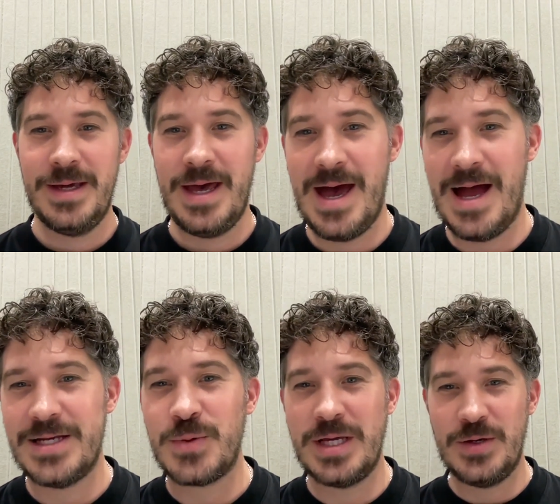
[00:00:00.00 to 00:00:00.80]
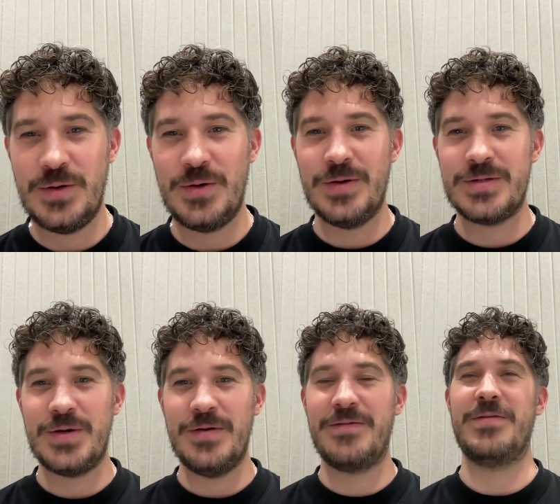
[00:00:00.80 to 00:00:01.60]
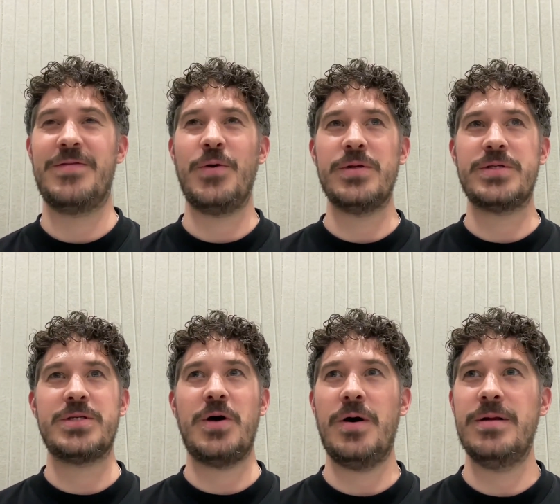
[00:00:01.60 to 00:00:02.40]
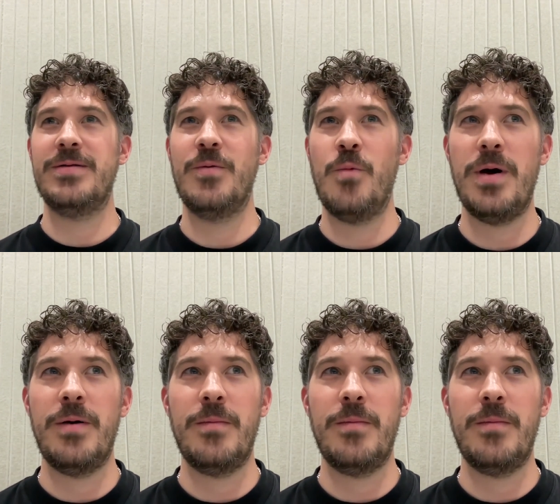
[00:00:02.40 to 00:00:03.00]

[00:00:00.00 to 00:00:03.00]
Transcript: Just wanted your sort of thoughts on what